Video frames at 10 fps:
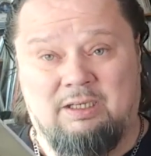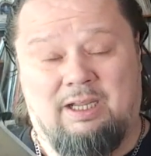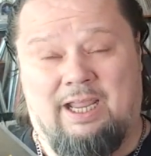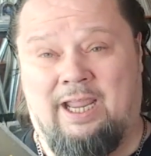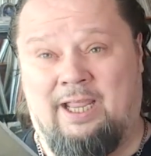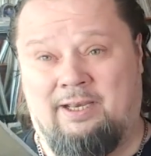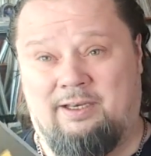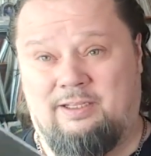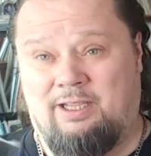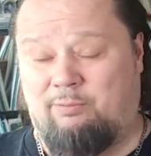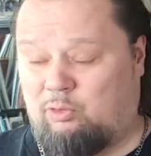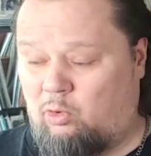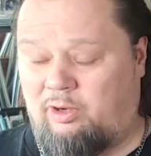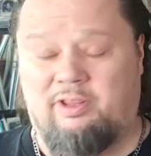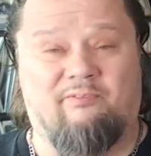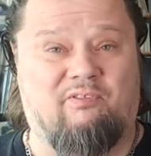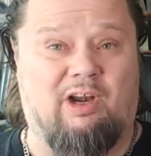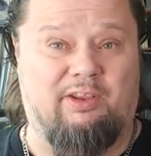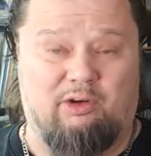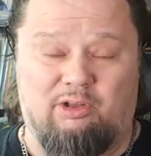and they recorded them
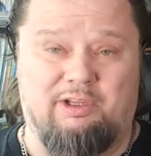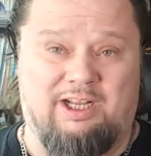fairly early on